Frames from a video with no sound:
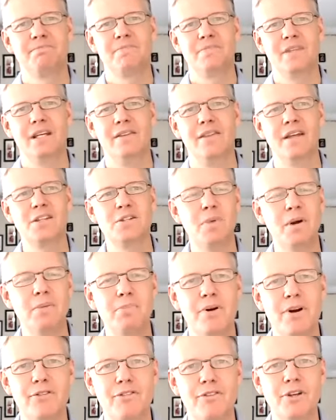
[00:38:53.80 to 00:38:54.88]
And that's my
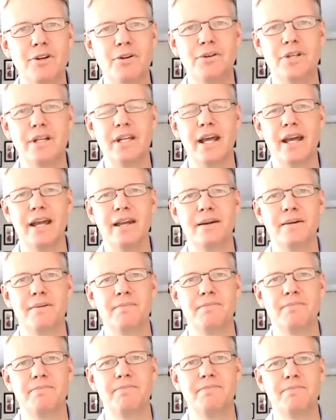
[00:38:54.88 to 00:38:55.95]
prayer for you today.
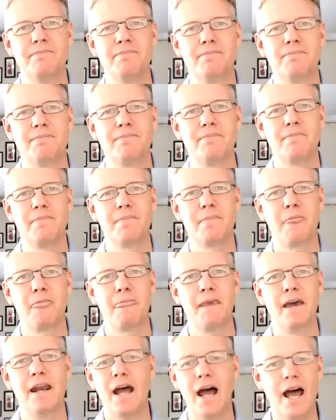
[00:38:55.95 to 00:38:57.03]
And